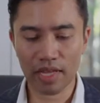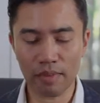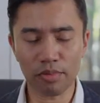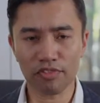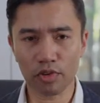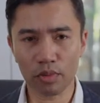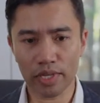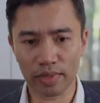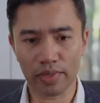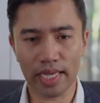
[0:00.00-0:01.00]
And before
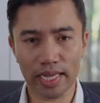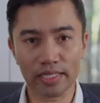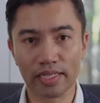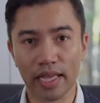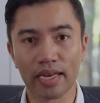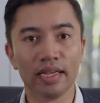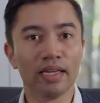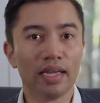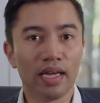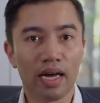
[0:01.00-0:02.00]
we get into that,
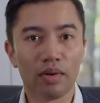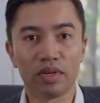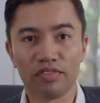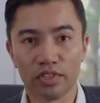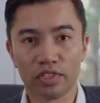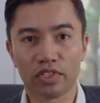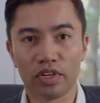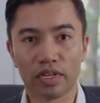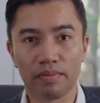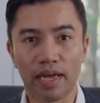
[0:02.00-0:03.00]
I want to first
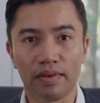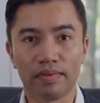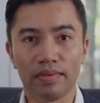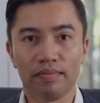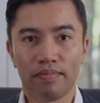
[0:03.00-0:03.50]
talk about